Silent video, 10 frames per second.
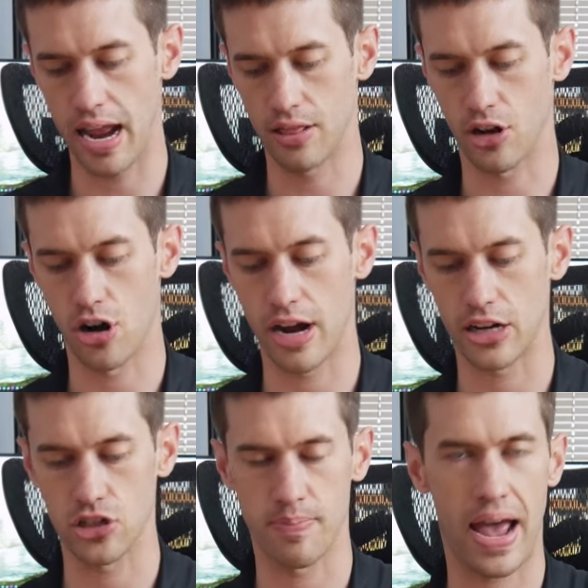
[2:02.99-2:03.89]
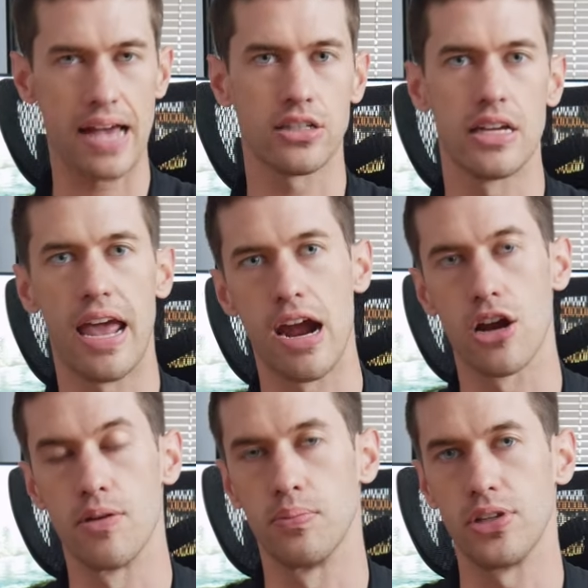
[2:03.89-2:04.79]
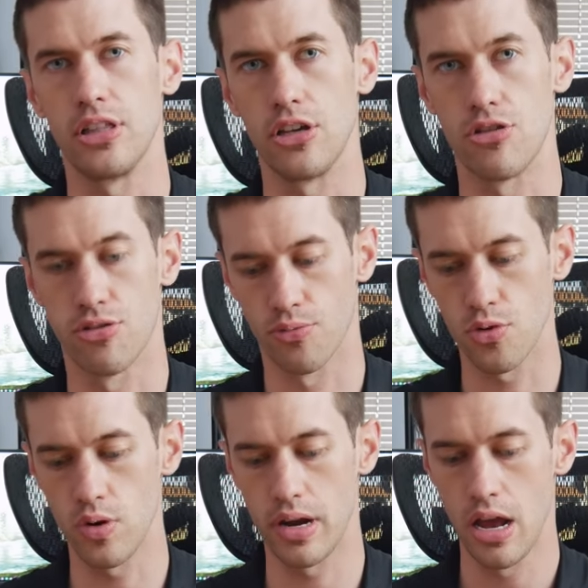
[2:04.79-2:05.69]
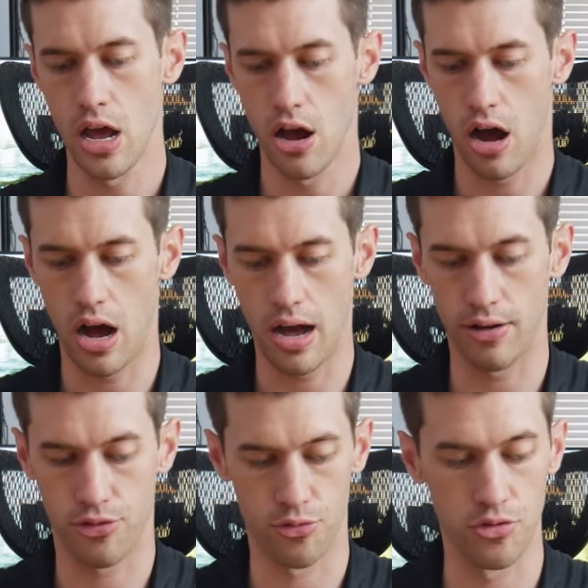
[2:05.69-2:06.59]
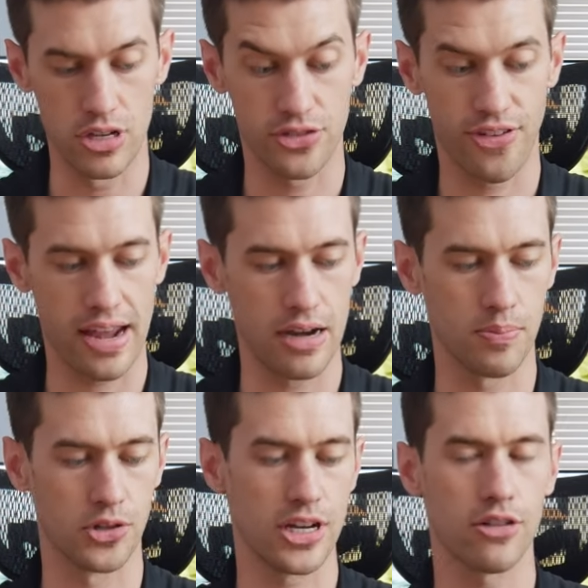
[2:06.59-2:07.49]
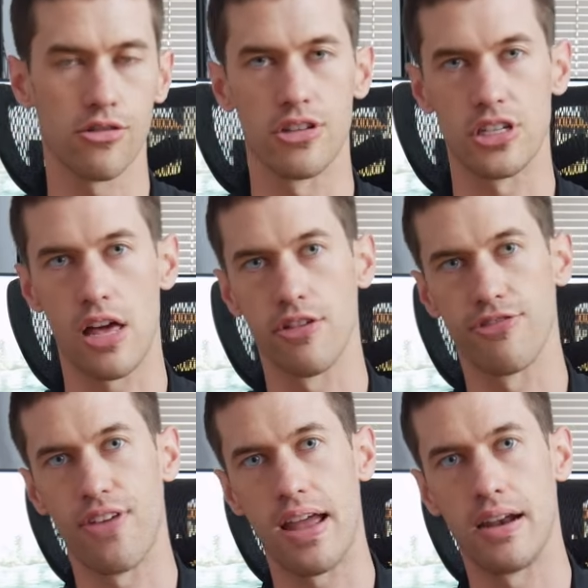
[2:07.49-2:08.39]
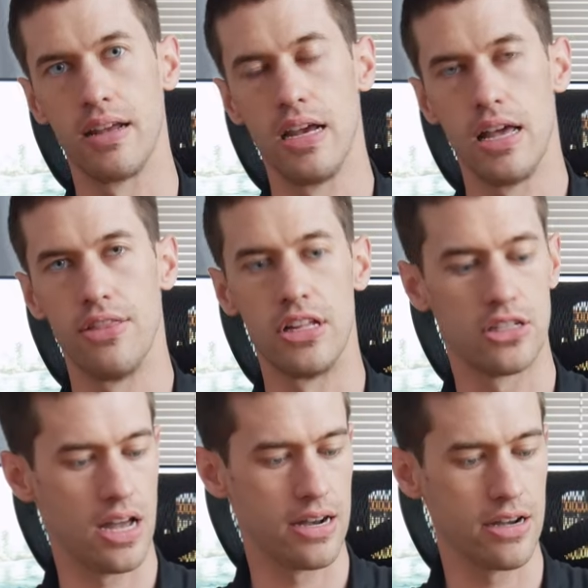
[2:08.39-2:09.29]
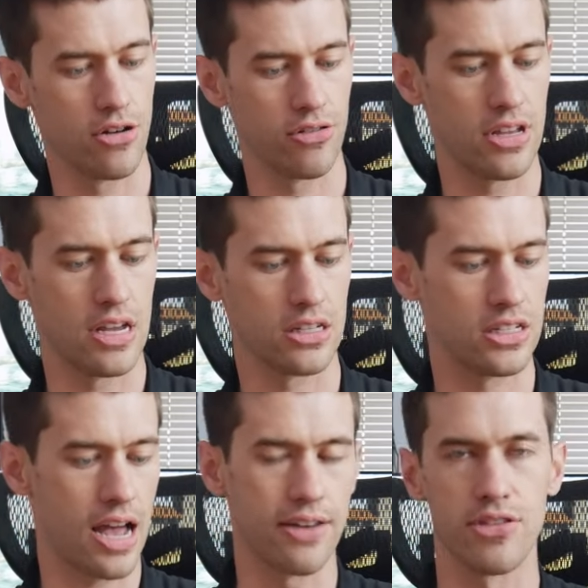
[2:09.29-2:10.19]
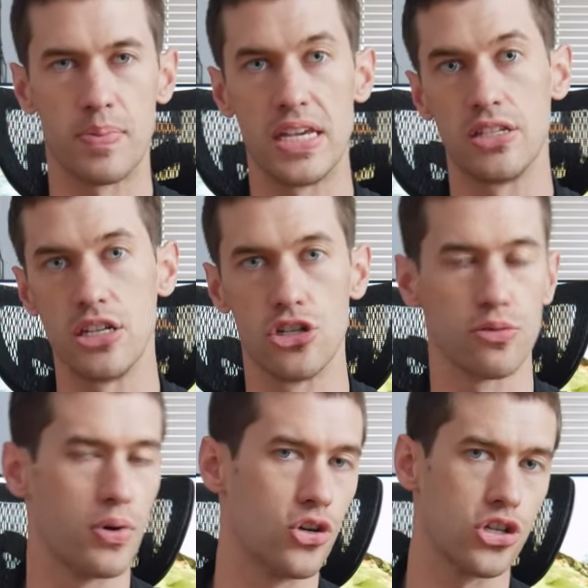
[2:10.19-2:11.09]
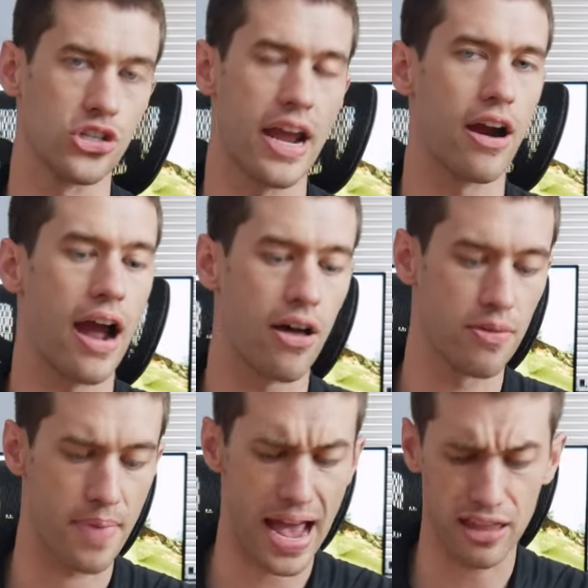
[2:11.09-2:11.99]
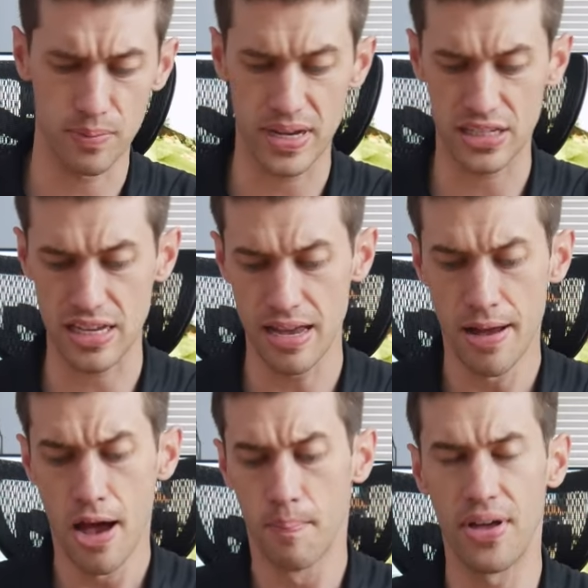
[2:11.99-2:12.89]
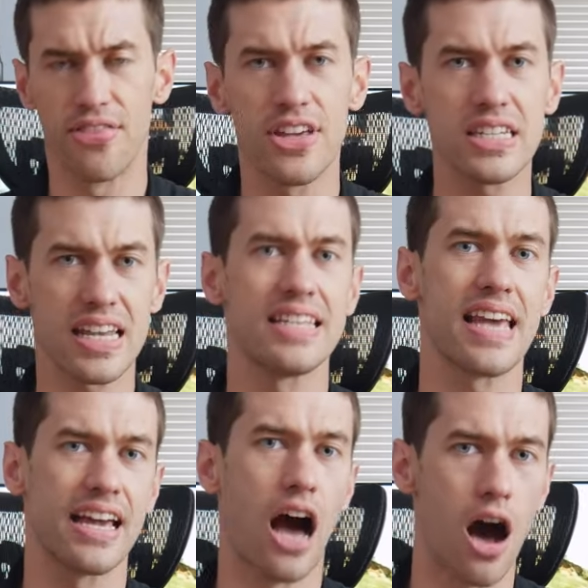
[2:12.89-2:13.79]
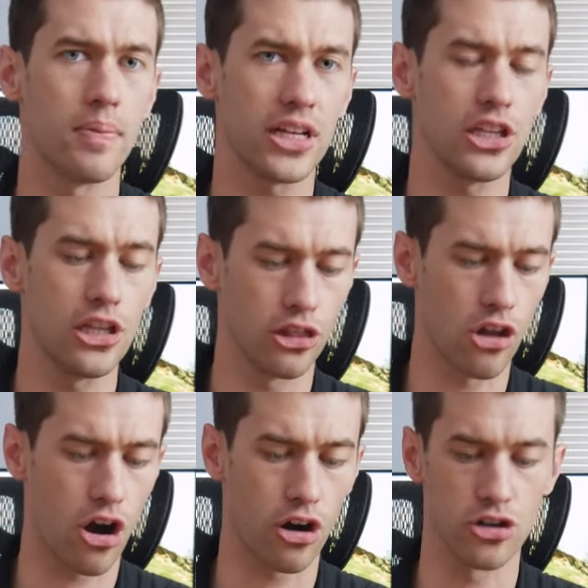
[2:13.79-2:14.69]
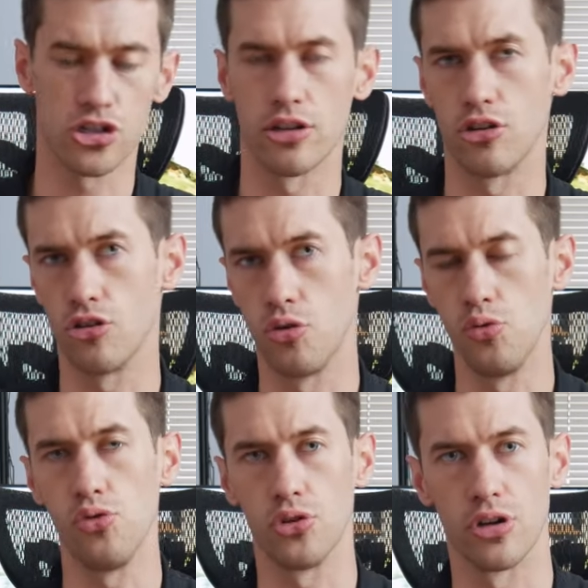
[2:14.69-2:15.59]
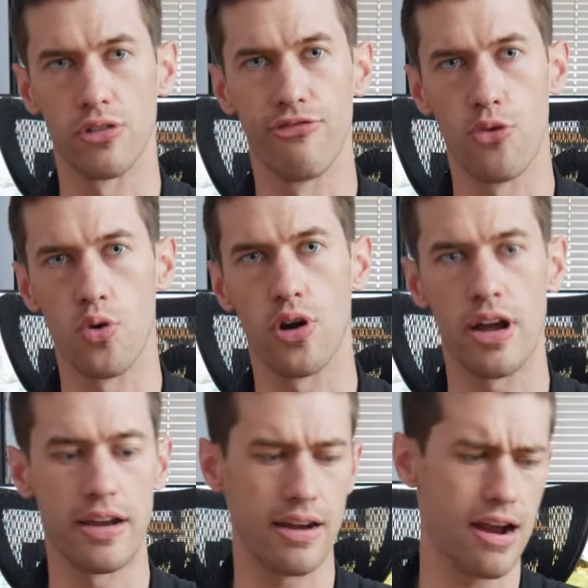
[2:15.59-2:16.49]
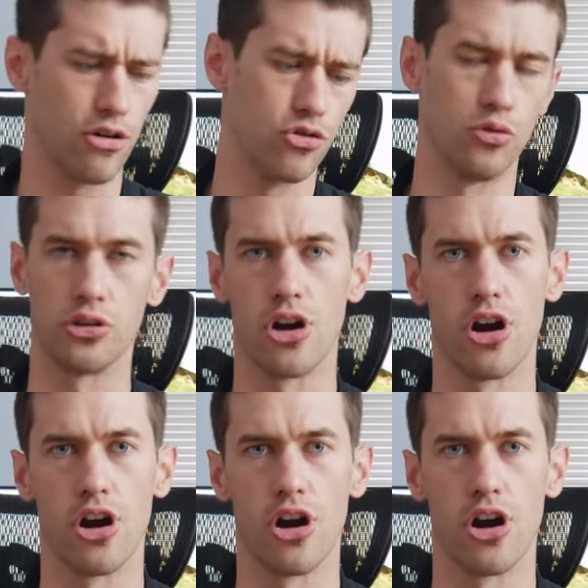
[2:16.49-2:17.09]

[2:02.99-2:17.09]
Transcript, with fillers: and the card actually passing air completely through it, uh, through this fan in particular. This other fan that's uh, near the uh, side of the PC just pushes air out the back of the PC. But this is a comically large cooler for an air-cooled